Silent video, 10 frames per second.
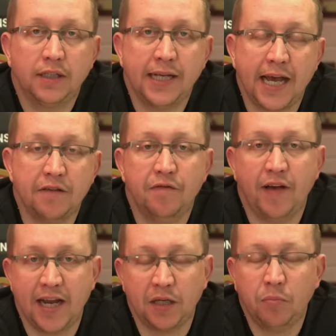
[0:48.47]
nay,
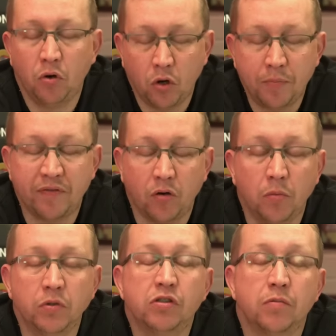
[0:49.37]
very poor
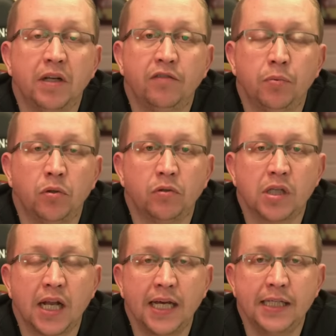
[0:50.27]
performance from Liverpool
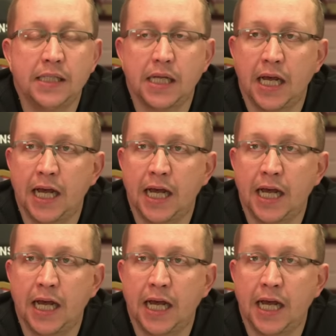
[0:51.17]
tonight.